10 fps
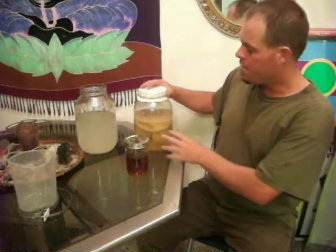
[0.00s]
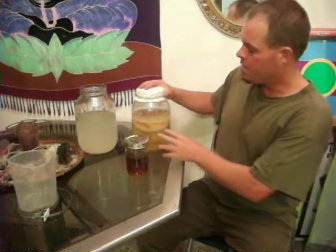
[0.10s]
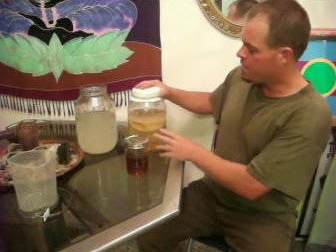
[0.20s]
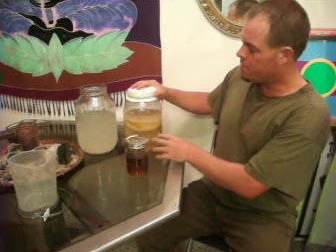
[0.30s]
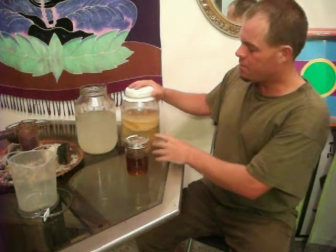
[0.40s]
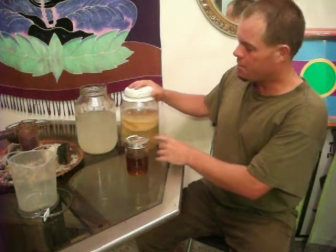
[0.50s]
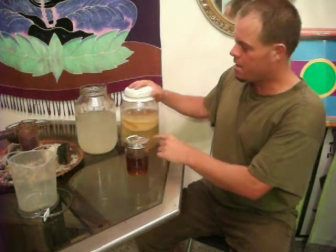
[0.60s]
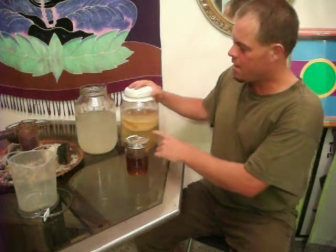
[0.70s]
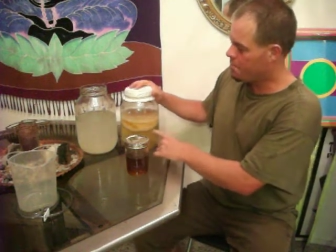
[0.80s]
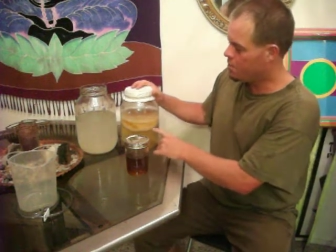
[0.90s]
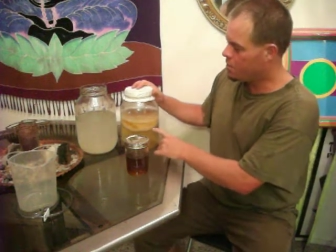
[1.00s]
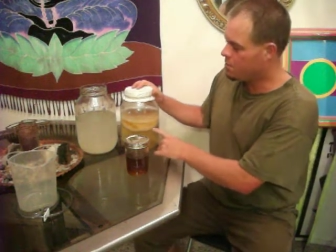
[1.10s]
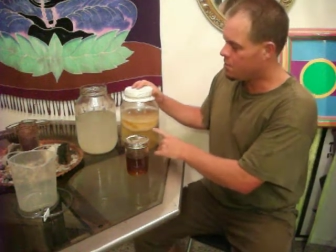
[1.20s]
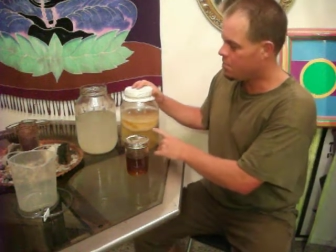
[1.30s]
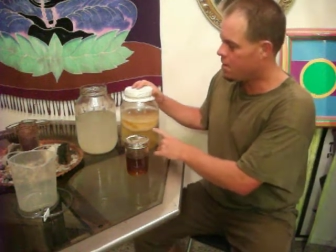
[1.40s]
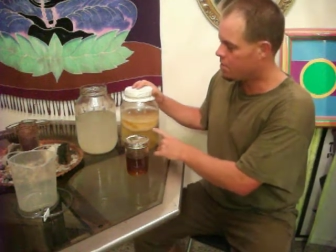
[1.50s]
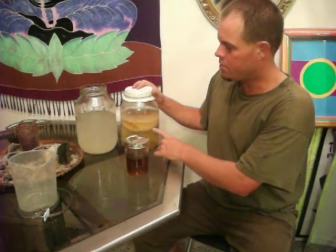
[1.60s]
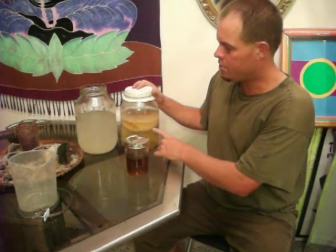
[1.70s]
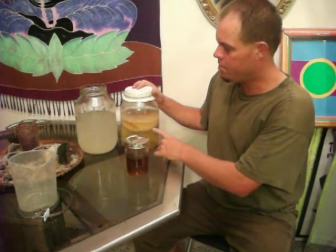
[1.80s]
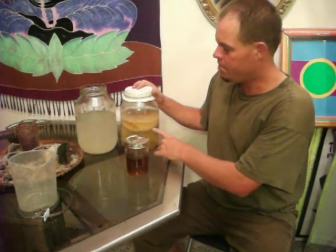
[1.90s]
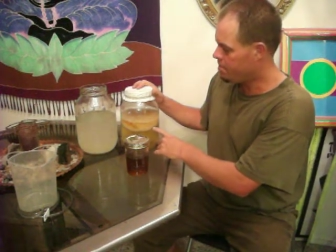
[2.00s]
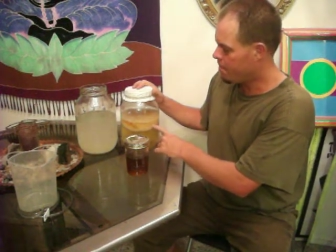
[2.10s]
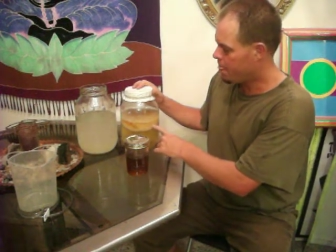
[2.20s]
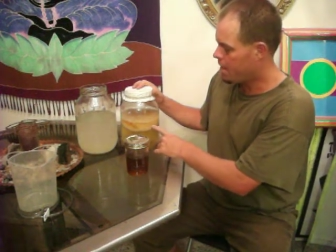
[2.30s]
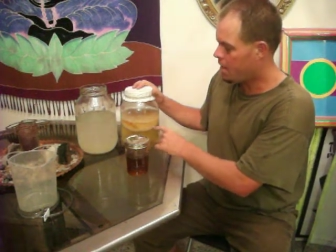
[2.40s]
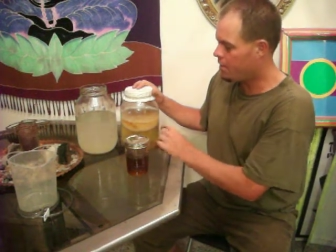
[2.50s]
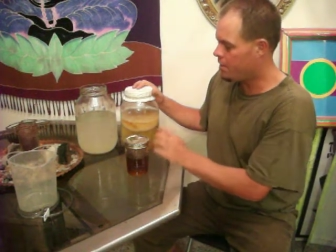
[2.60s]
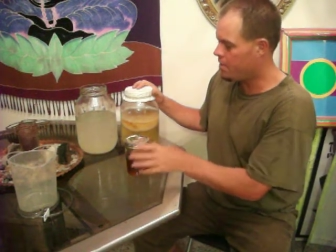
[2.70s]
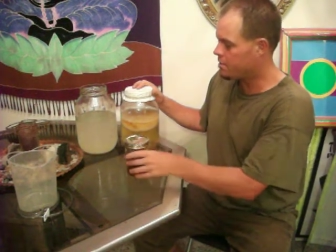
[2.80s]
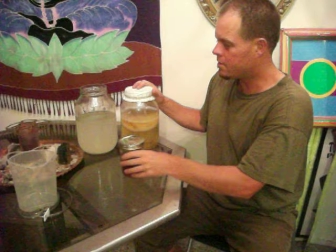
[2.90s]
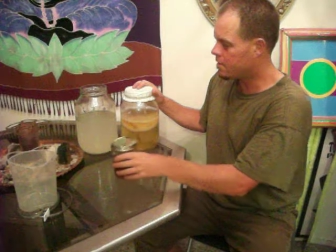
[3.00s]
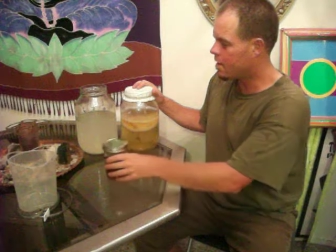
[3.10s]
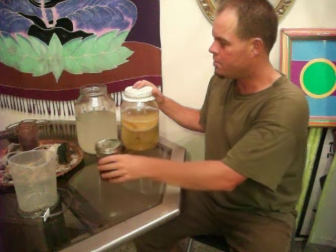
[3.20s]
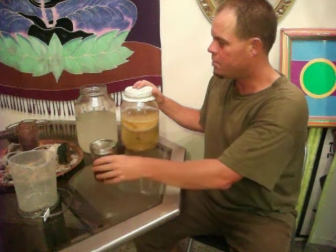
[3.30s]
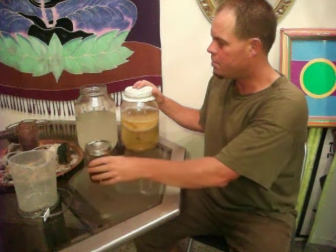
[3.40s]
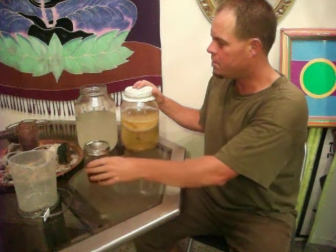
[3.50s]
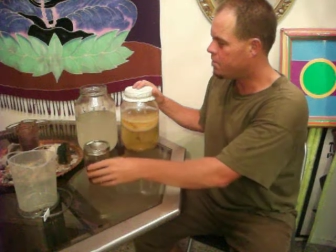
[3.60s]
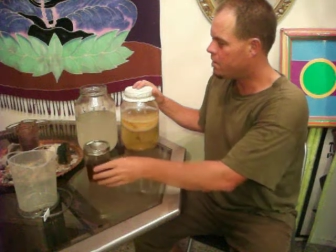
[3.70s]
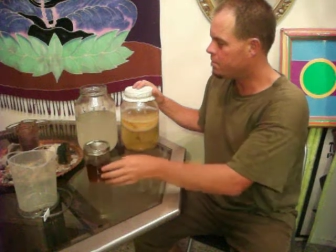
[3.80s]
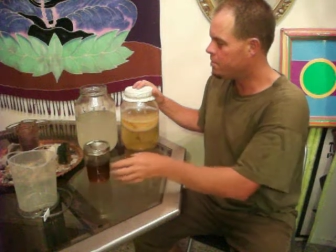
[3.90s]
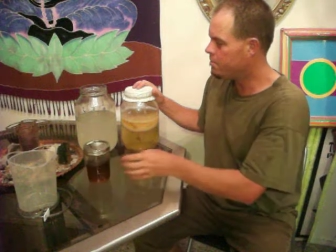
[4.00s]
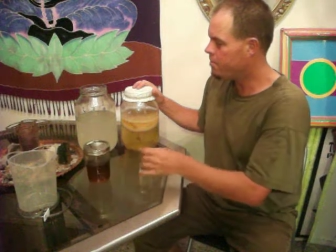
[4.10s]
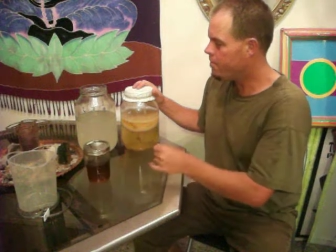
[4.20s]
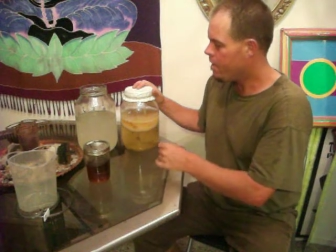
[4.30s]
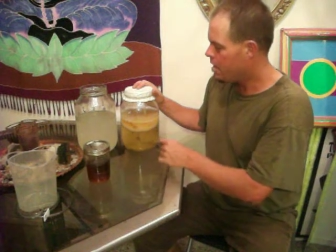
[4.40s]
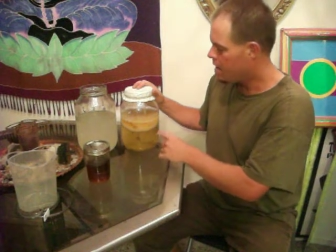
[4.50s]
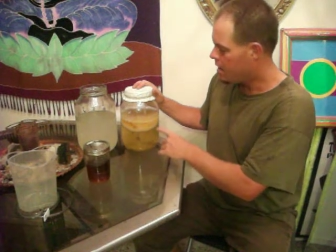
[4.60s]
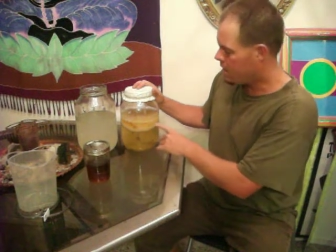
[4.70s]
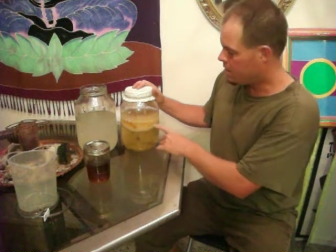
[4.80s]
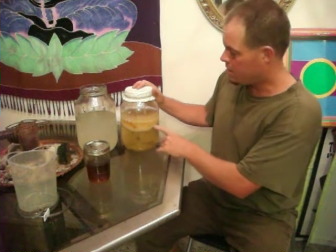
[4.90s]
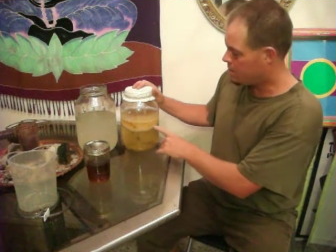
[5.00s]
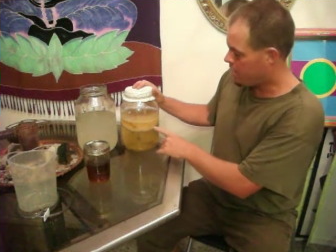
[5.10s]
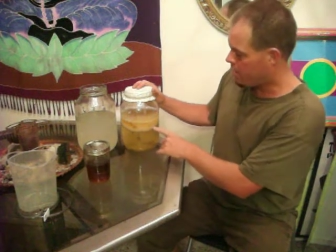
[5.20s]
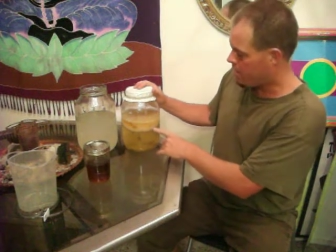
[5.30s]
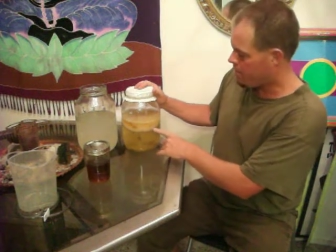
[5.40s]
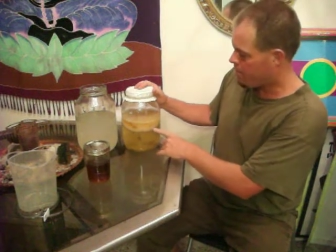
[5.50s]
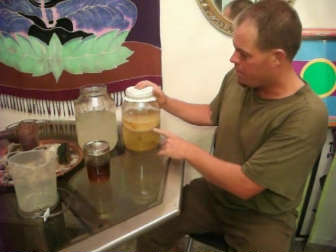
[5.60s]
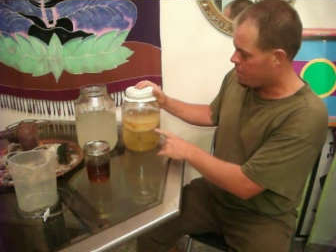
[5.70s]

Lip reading: This is the kombucha mushroom. Alright, this kombucha mushroom is a